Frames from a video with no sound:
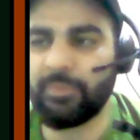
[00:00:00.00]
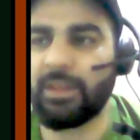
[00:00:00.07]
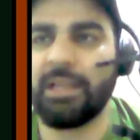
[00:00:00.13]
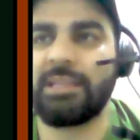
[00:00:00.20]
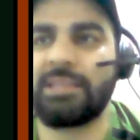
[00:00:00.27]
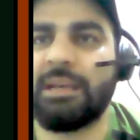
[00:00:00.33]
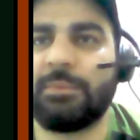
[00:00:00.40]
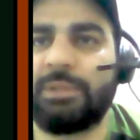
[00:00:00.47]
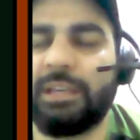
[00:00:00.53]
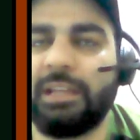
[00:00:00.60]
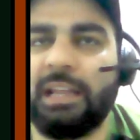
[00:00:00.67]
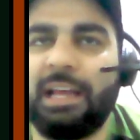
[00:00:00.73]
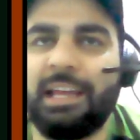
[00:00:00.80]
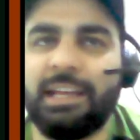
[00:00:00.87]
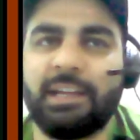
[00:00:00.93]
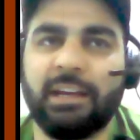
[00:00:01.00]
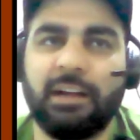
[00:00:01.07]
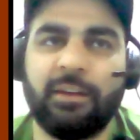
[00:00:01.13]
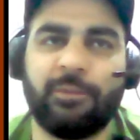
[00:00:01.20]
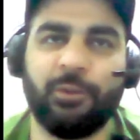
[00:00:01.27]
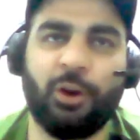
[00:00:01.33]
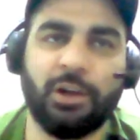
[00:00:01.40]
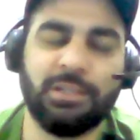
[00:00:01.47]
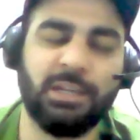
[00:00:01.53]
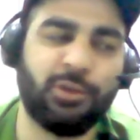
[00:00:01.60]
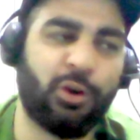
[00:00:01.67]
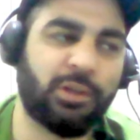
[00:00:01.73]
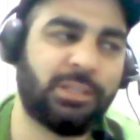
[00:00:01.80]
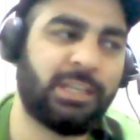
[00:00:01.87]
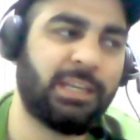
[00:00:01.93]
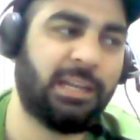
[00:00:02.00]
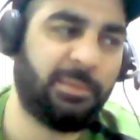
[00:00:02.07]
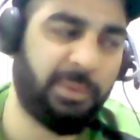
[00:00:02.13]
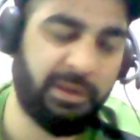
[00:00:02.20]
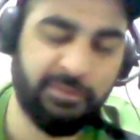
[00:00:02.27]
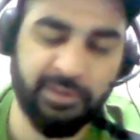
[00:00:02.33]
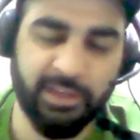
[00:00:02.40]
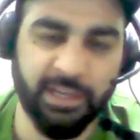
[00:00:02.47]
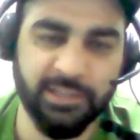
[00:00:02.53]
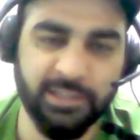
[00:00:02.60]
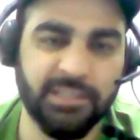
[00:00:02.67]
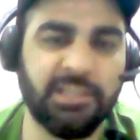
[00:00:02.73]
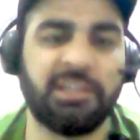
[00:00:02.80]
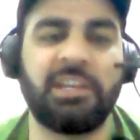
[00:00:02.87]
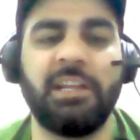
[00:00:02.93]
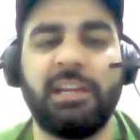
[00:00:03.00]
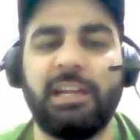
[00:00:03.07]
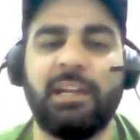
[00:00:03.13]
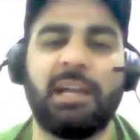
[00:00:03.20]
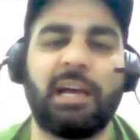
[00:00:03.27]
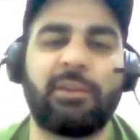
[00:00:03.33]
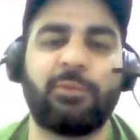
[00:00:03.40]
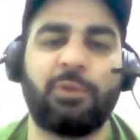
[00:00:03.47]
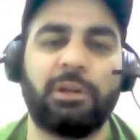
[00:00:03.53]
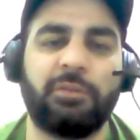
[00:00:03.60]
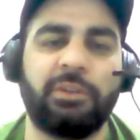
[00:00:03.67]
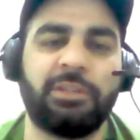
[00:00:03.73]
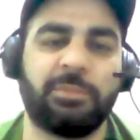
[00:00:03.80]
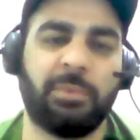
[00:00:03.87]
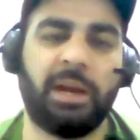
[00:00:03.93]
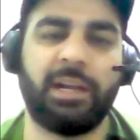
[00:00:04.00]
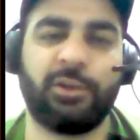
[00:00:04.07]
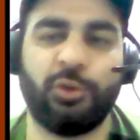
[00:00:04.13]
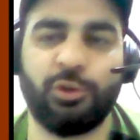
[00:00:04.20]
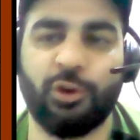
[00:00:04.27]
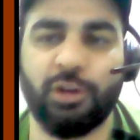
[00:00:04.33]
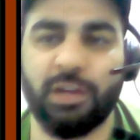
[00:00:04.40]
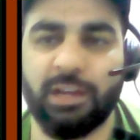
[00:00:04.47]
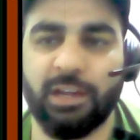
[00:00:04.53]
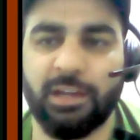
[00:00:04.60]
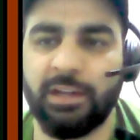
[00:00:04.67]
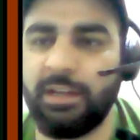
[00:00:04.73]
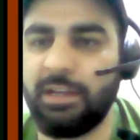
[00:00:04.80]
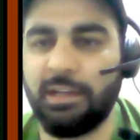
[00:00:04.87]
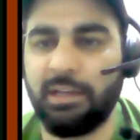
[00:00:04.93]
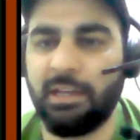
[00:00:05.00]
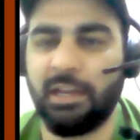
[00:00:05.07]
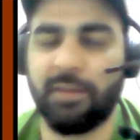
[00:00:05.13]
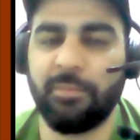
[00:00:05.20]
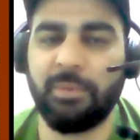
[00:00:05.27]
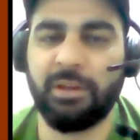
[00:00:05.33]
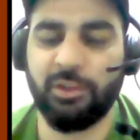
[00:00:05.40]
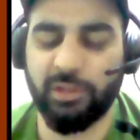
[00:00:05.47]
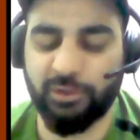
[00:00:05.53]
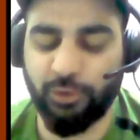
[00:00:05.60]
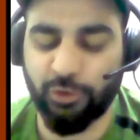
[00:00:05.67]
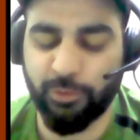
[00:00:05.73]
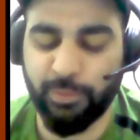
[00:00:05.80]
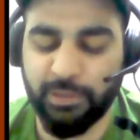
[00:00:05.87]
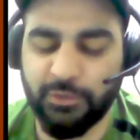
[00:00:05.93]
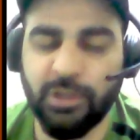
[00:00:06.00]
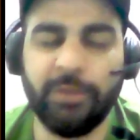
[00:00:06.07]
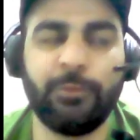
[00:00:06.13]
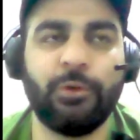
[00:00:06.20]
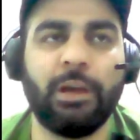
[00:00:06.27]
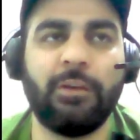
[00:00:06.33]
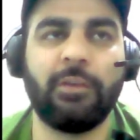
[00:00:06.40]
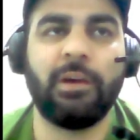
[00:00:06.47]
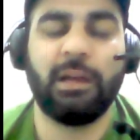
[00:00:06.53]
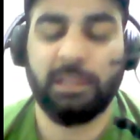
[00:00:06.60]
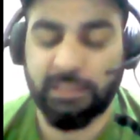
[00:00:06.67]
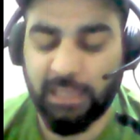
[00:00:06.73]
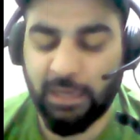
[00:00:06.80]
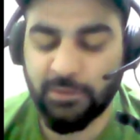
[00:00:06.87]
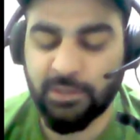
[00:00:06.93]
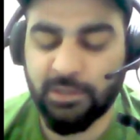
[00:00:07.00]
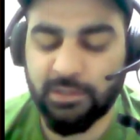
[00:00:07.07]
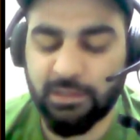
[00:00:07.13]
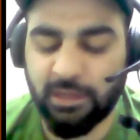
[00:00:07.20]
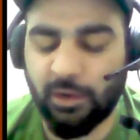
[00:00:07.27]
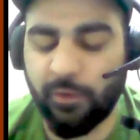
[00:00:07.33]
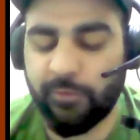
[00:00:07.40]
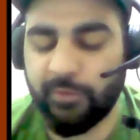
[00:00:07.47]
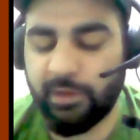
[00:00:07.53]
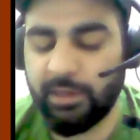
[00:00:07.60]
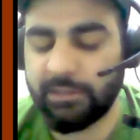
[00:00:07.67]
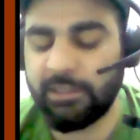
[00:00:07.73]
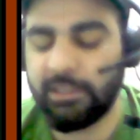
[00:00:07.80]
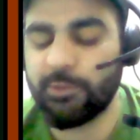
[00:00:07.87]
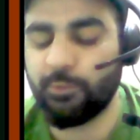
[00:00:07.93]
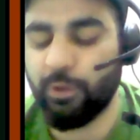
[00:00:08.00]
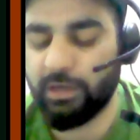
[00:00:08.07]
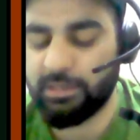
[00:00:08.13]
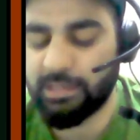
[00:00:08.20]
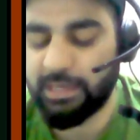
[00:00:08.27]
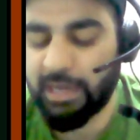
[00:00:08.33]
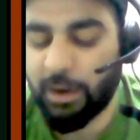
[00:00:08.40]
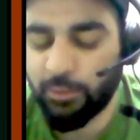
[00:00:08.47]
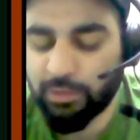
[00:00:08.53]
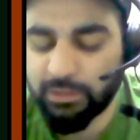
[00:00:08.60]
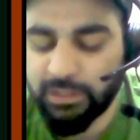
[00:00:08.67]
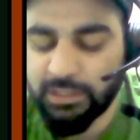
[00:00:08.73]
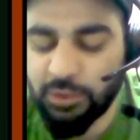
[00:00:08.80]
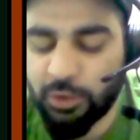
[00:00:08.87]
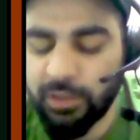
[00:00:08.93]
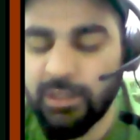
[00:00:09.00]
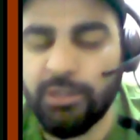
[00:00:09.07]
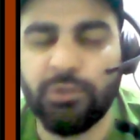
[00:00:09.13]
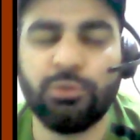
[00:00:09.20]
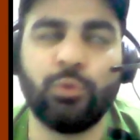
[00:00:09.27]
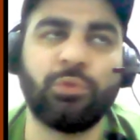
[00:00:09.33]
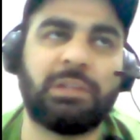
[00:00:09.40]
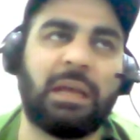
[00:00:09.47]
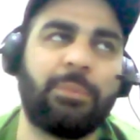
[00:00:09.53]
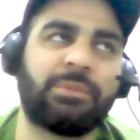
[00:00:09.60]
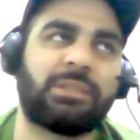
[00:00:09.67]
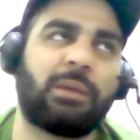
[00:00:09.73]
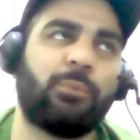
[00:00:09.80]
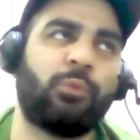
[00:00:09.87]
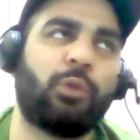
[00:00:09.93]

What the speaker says: something like floxinoxynilipilification. It's a really rare word which might not occur in like many of the documents. So if you have 1,000 of these words, and out of these only 2 times some